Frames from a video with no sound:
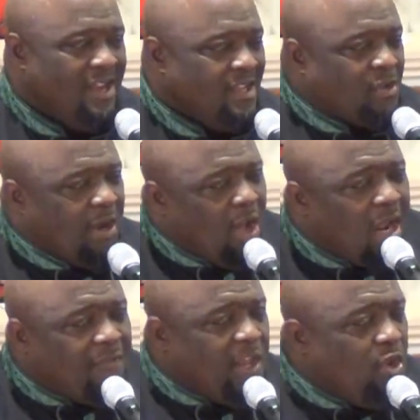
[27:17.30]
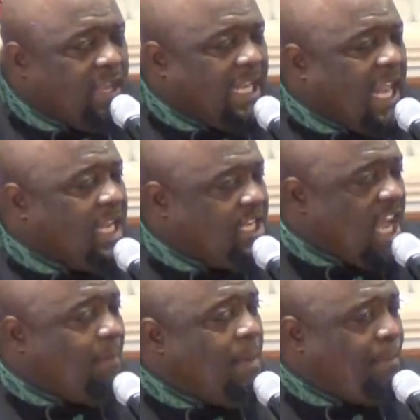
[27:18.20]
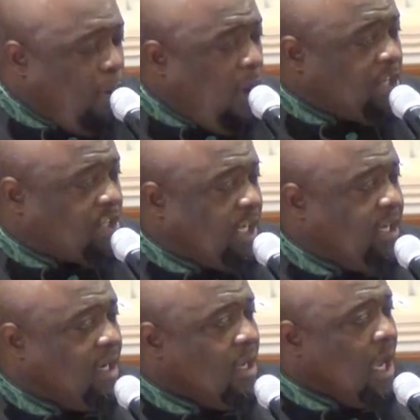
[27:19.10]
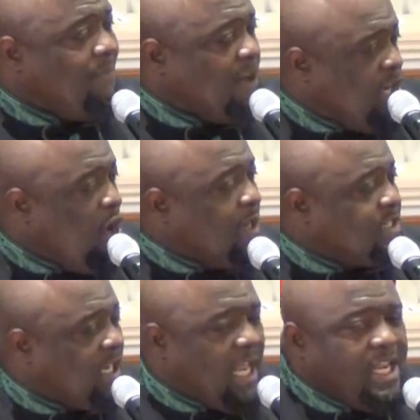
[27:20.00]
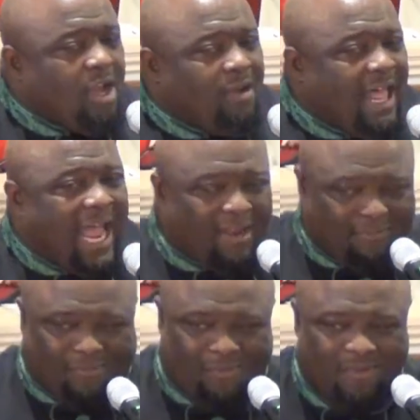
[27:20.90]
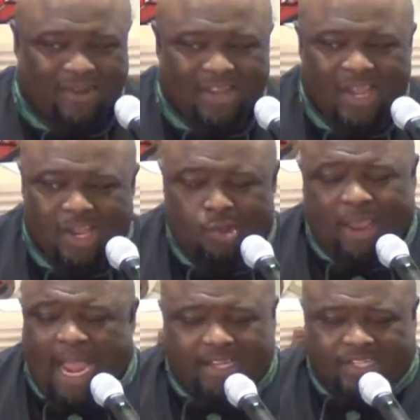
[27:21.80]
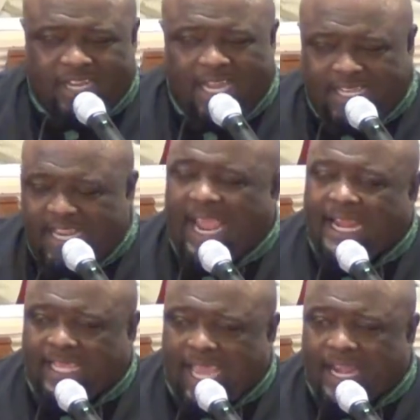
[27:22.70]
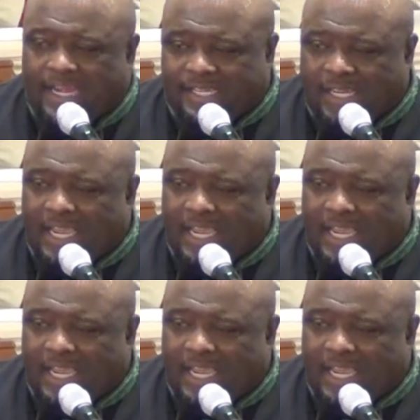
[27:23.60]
So in order for you to get that double portion of anointing in your life, you got to stay dedicated to